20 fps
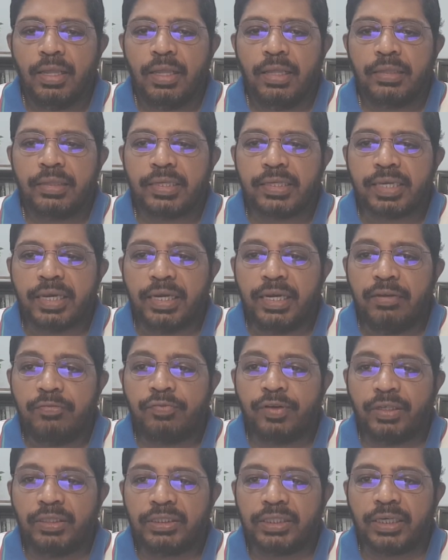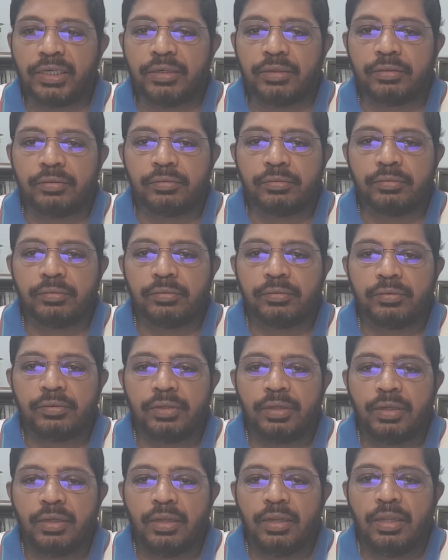The second function
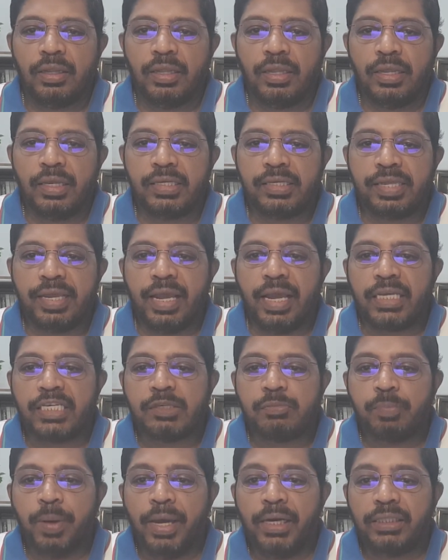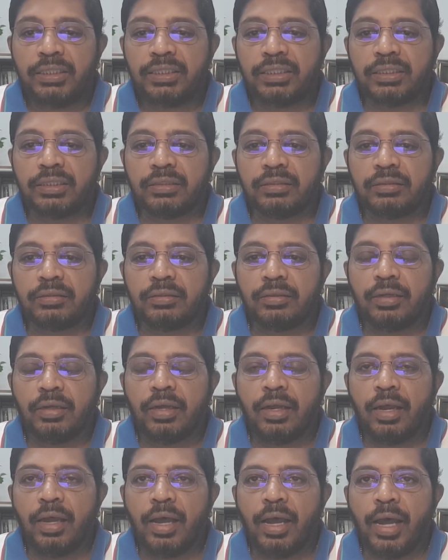is the expansion
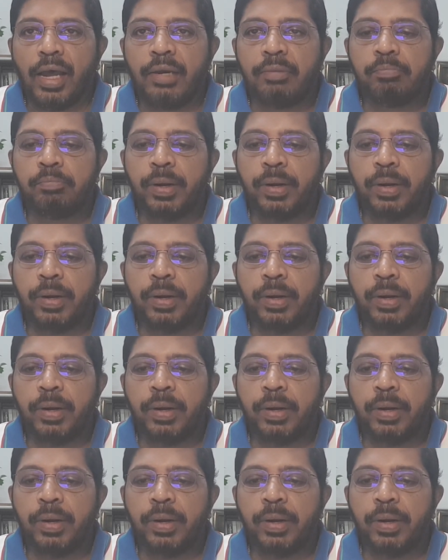and